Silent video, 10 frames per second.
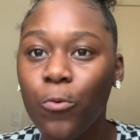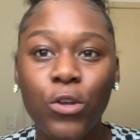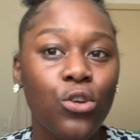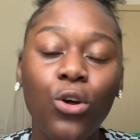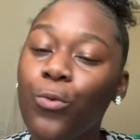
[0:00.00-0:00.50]
when
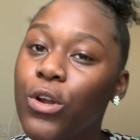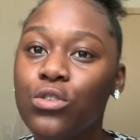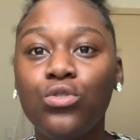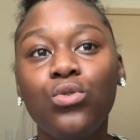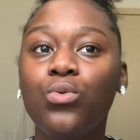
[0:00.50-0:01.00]
you don't want to
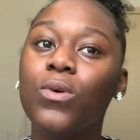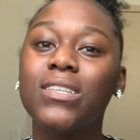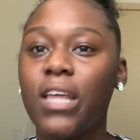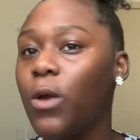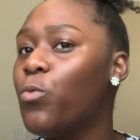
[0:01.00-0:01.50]
do what
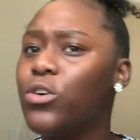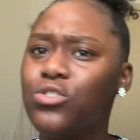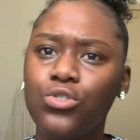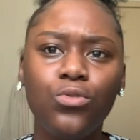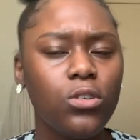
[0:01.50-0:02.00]
they want
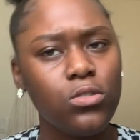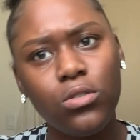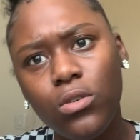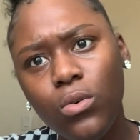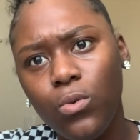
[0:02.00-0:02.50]
you to
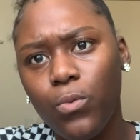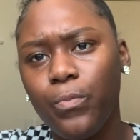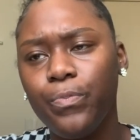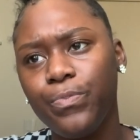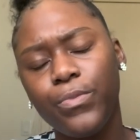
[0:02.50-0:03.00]
do.
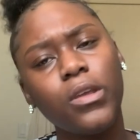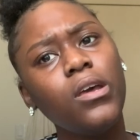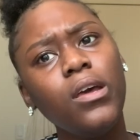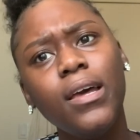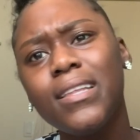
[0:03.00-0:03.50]

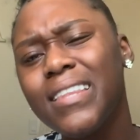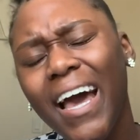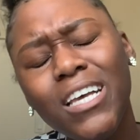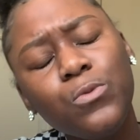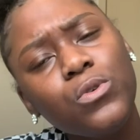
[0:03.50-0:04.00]

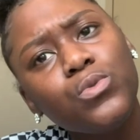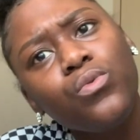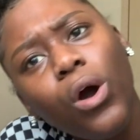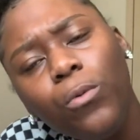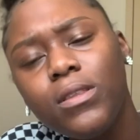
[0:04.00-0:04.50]
That's what's
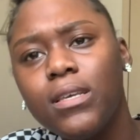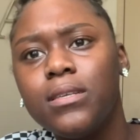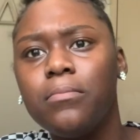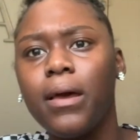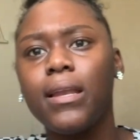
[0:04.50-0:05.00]
wrong with these
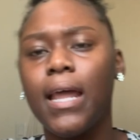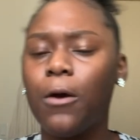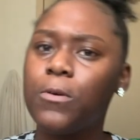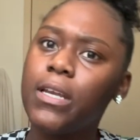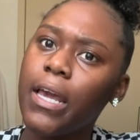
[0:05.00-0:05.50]
men
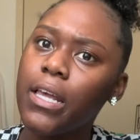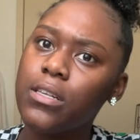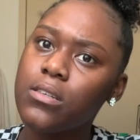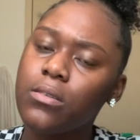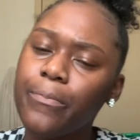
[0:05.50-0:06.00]
nowadays.
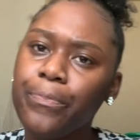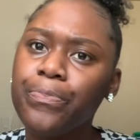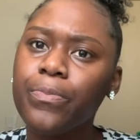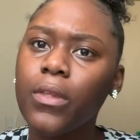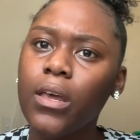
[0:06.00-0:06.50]

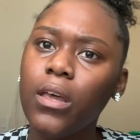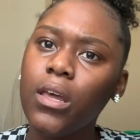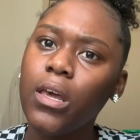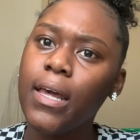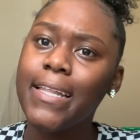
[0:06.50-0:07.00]

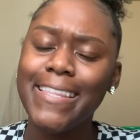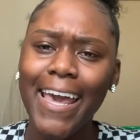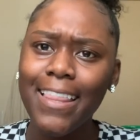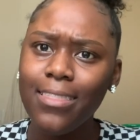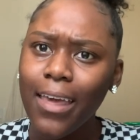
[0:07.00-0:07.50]
They
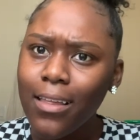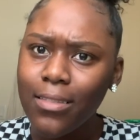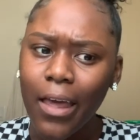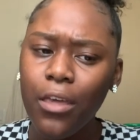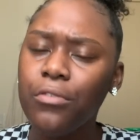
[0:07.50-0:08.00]
think they're
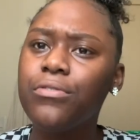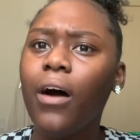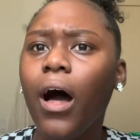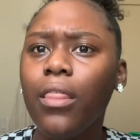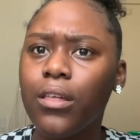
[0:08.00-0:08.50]
your
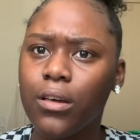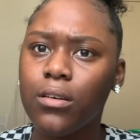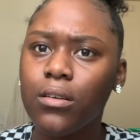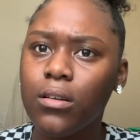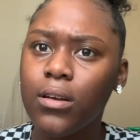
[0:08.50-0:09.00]
father.
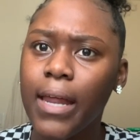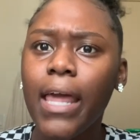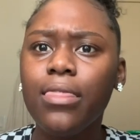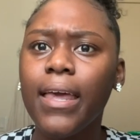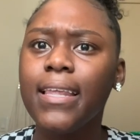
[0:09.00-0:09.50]
They
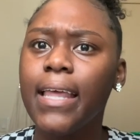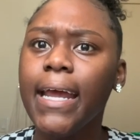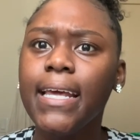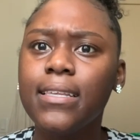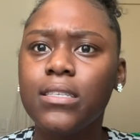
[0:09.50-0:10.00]
think they
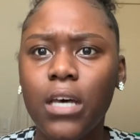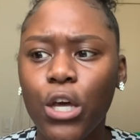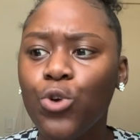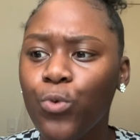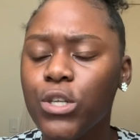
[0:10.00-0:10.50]
need to tell you
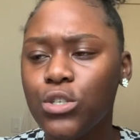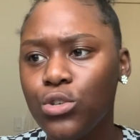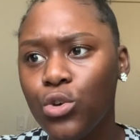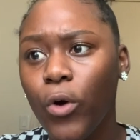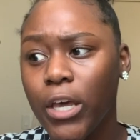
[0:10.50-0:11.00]
what to
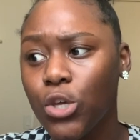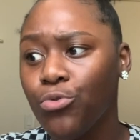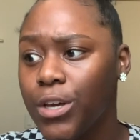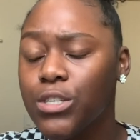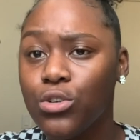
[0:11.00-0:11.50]
do and you
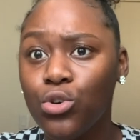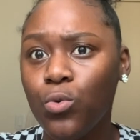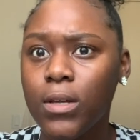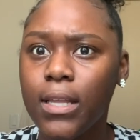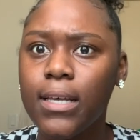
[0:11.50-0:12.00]
need to do
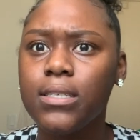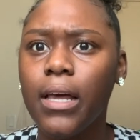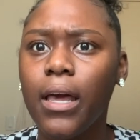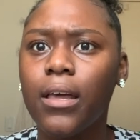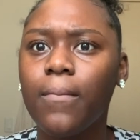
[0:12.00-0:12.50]
what they
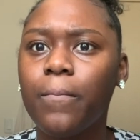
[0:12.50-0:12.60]
say.